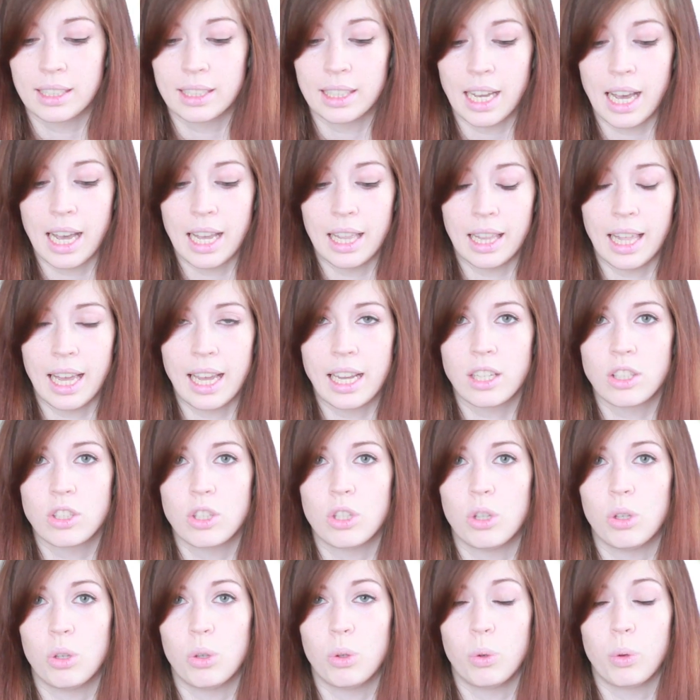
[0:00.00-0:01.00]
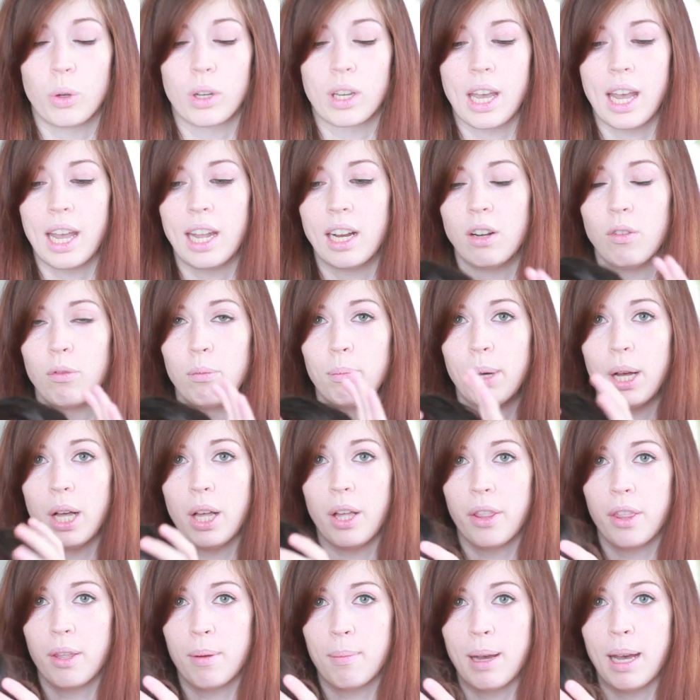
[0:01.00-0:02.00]
I like to kind of
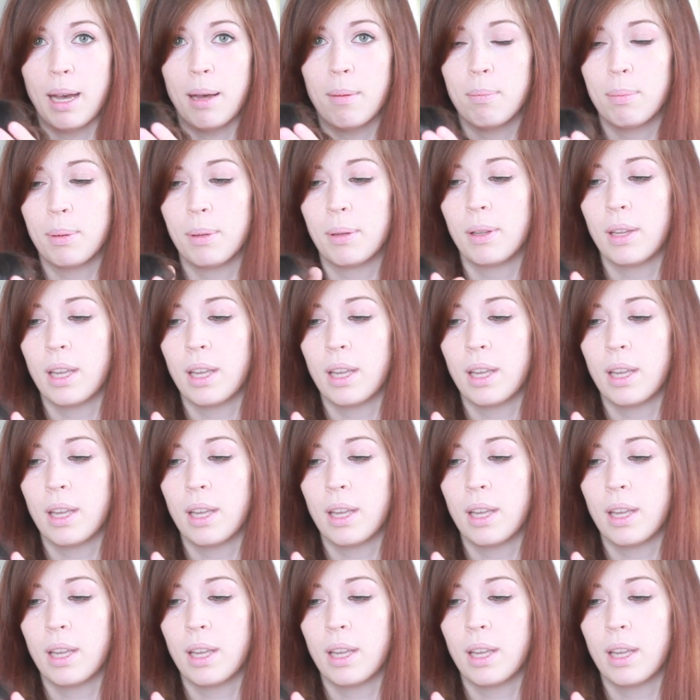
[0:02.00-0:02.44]
ball them up